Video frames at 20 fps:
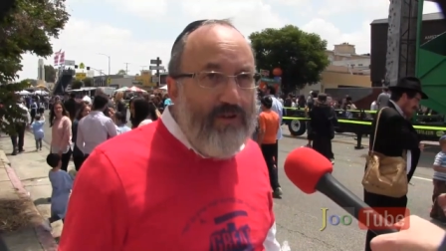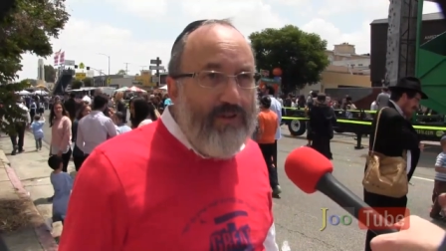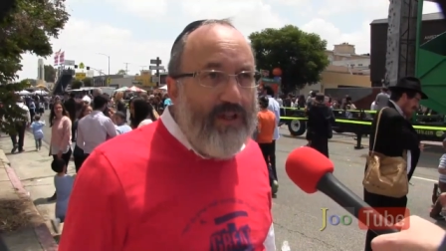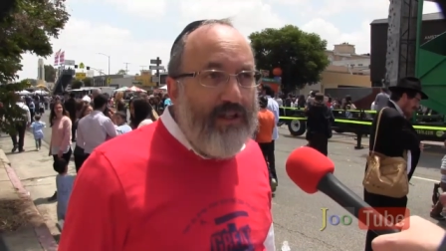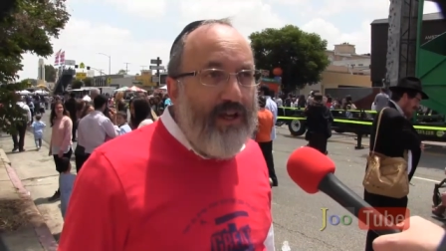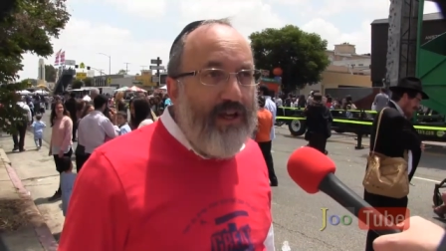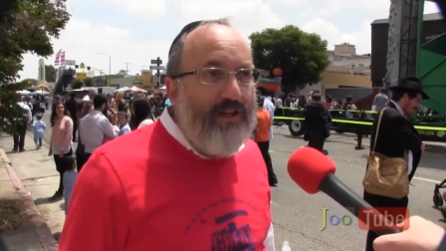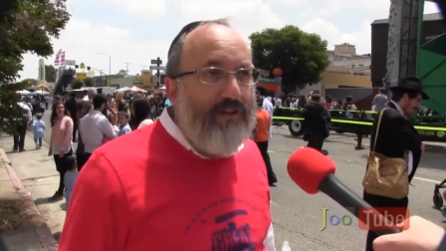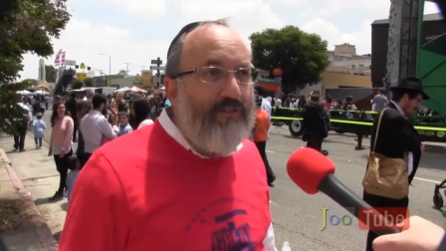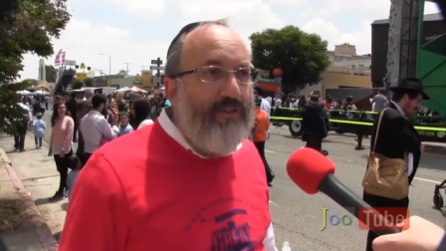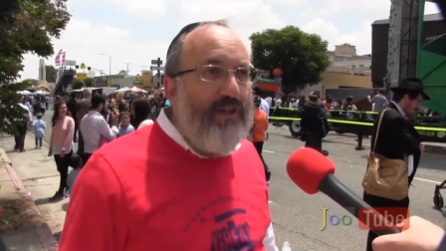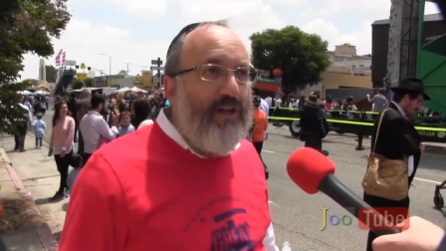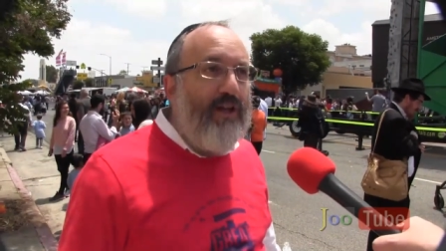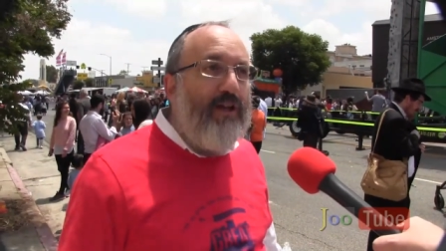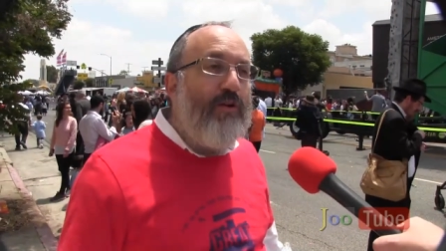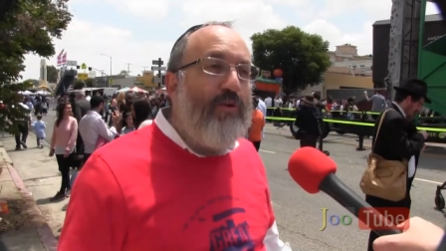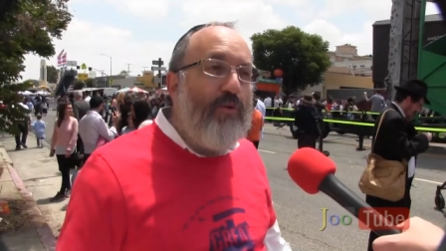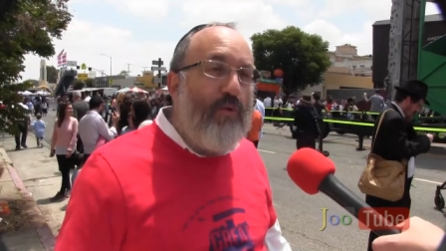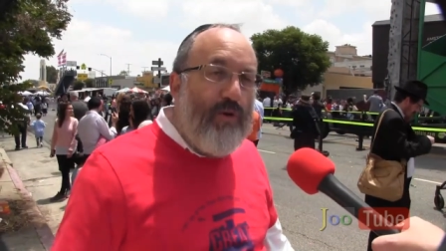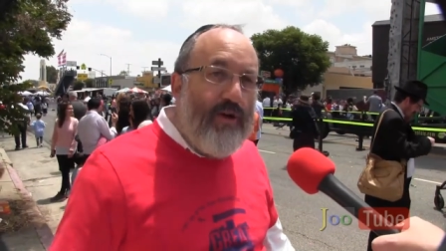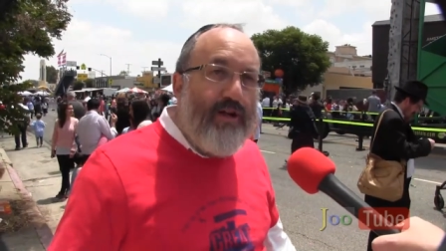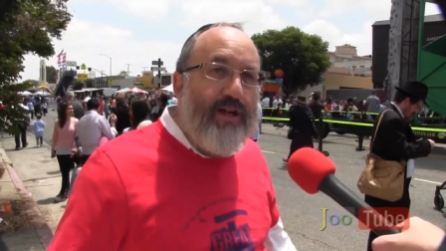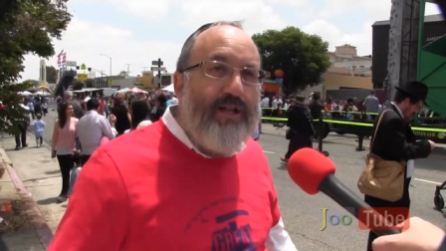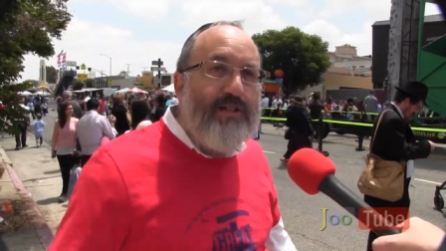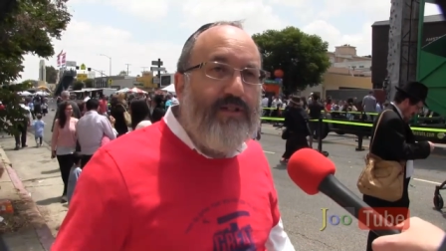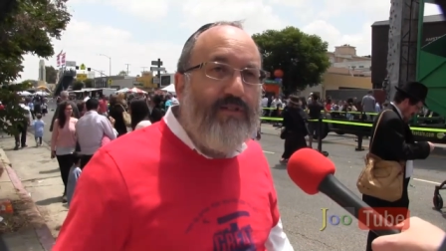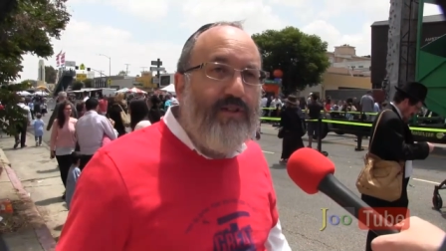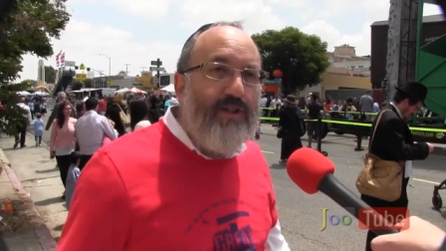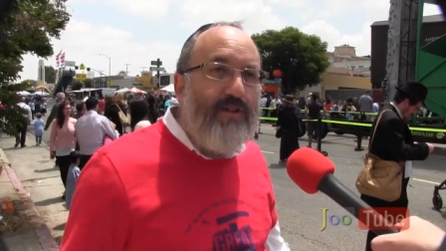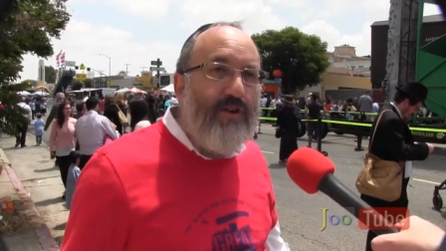and the light of the inner
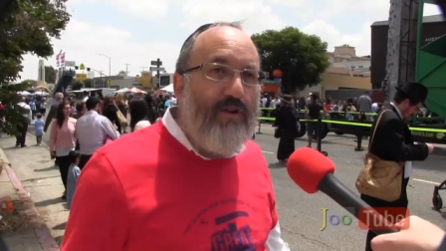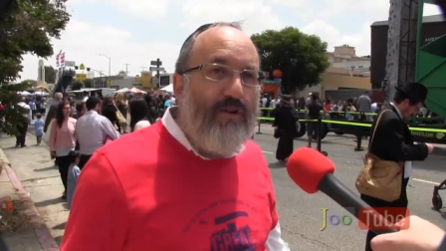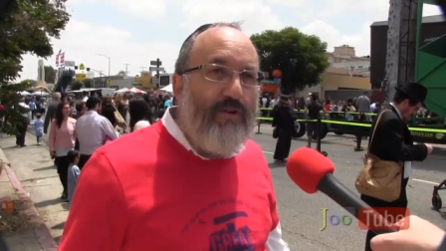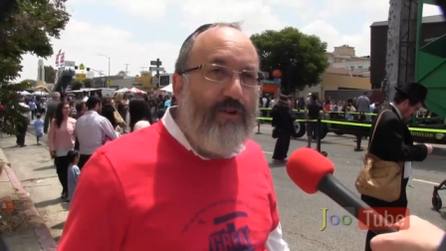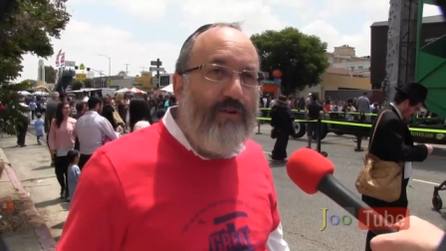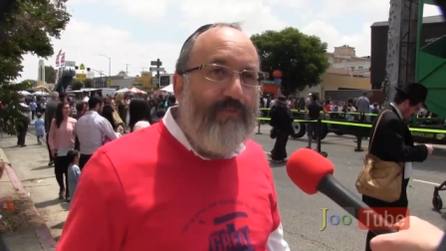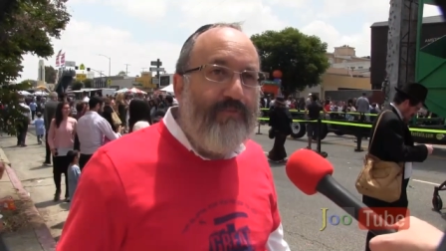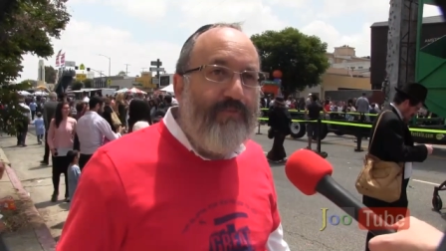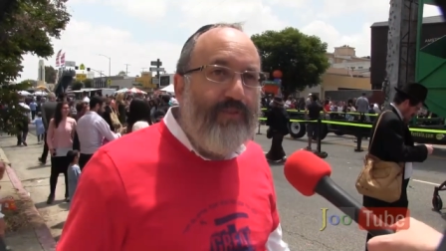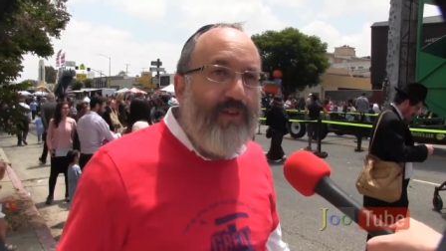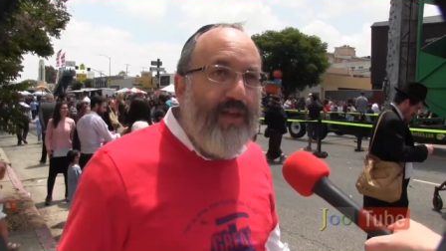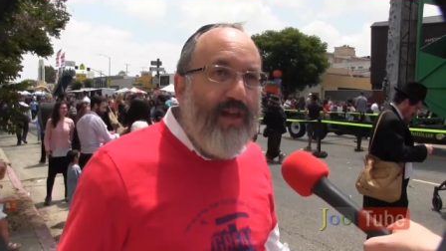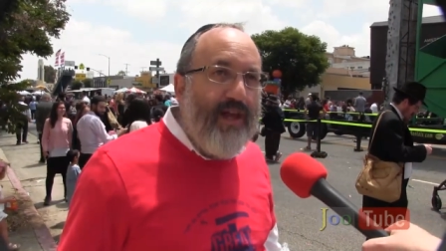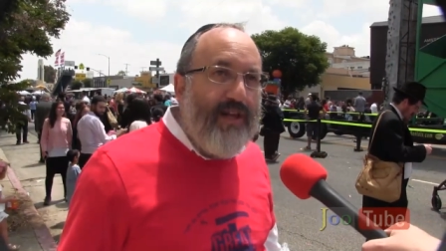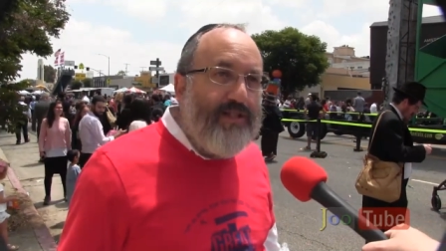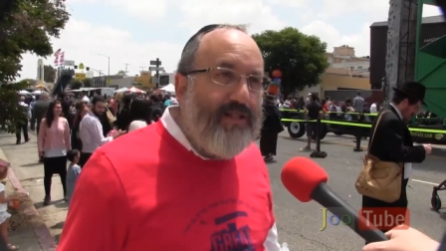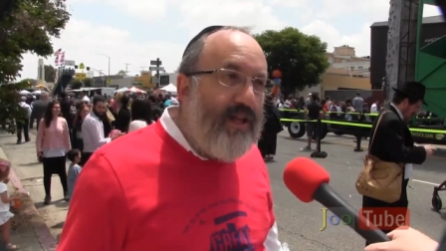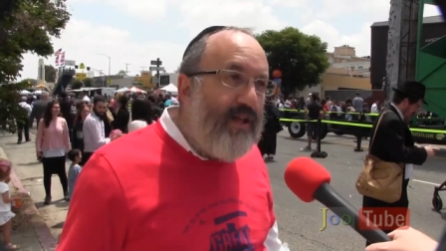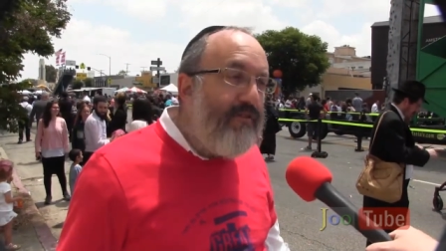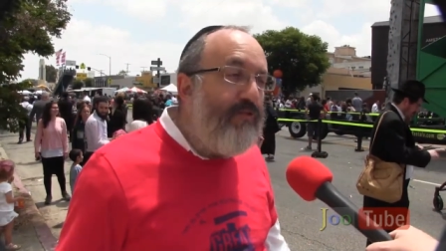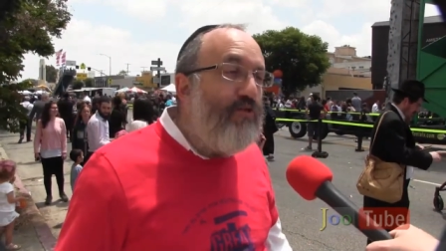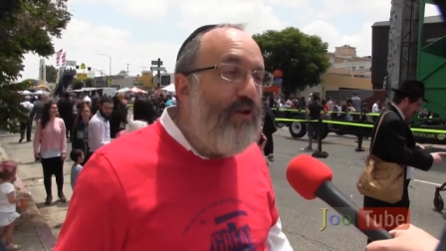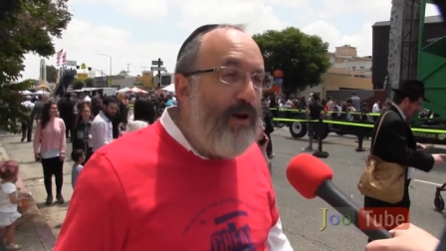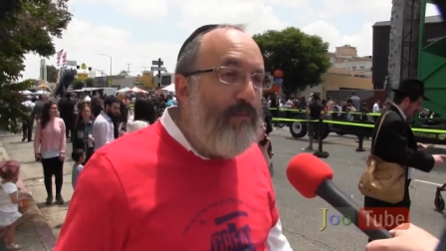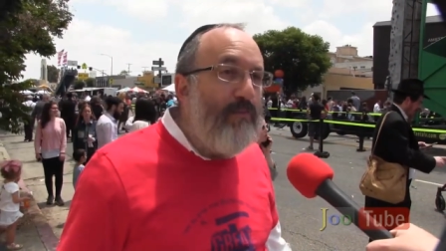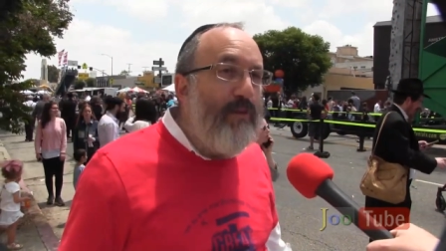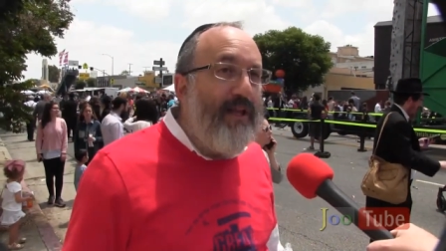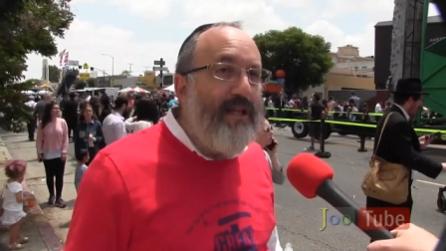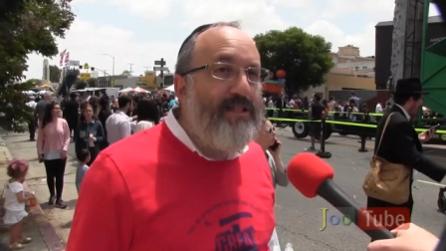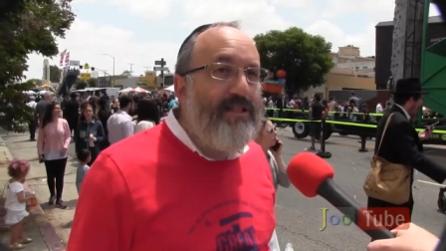workings of the Torah. And it's a day of
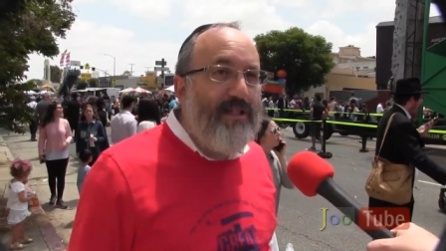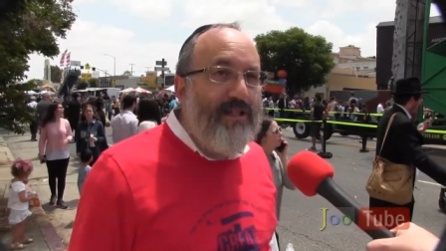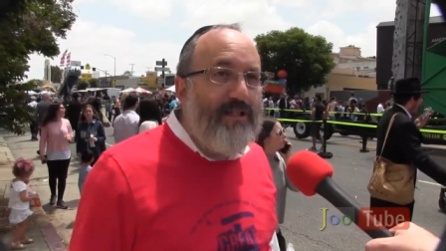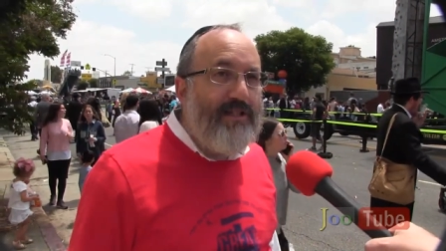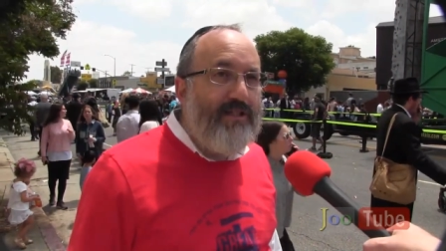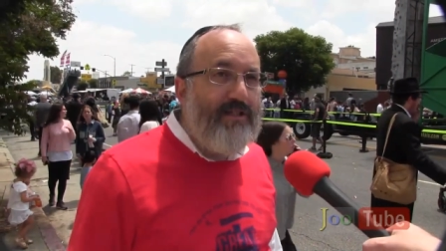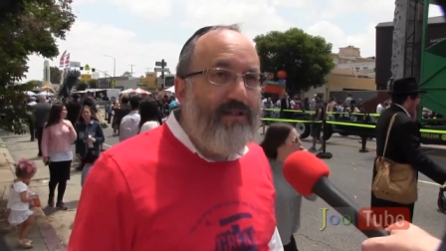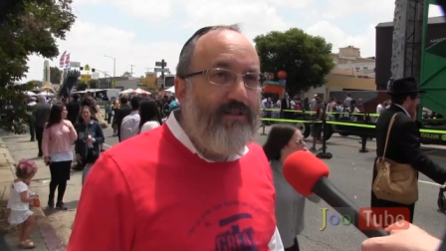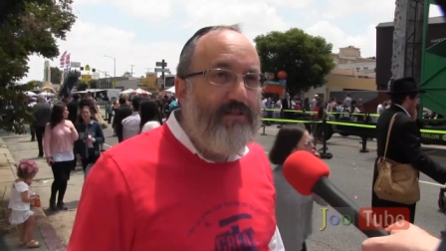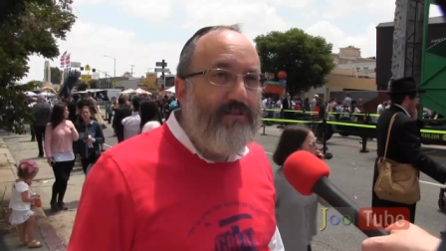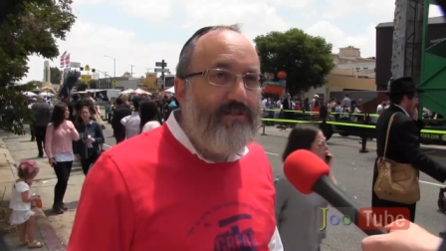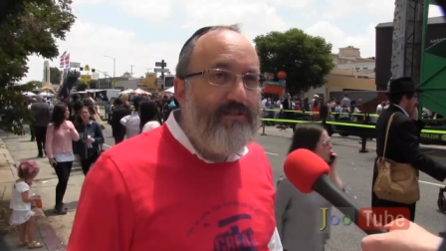great blessings.